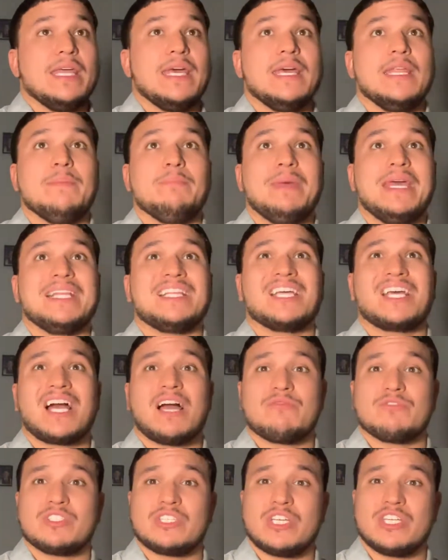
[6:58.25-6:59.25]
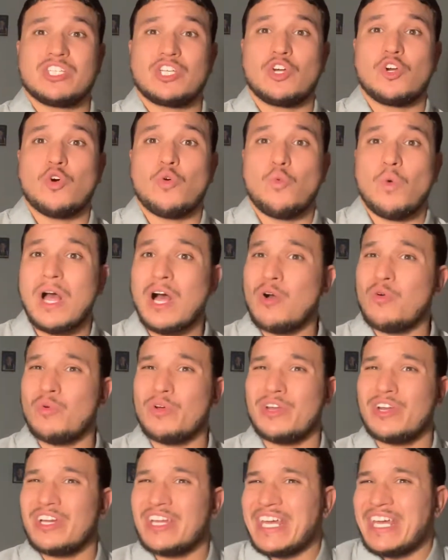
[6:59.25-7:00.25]
and make the conversation go well
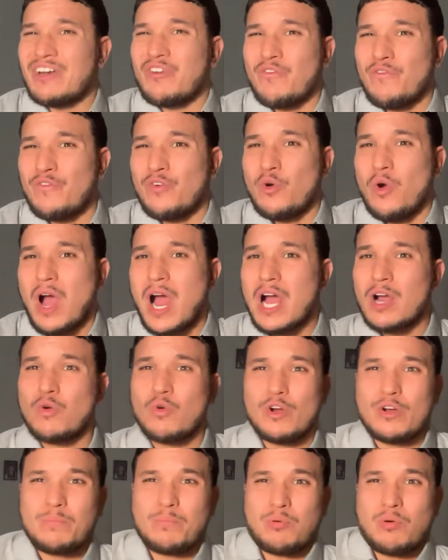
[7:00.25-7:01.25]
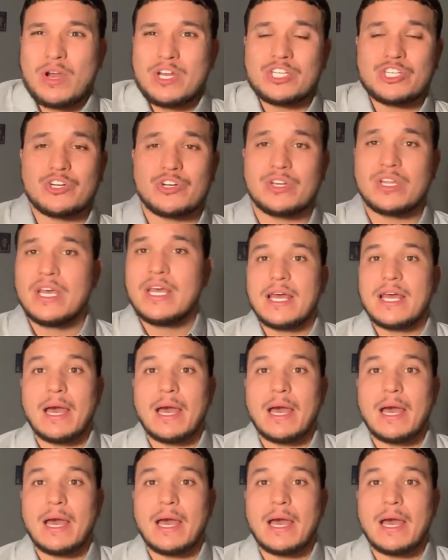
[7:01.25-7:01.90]
where they don't feel awkward, pressured.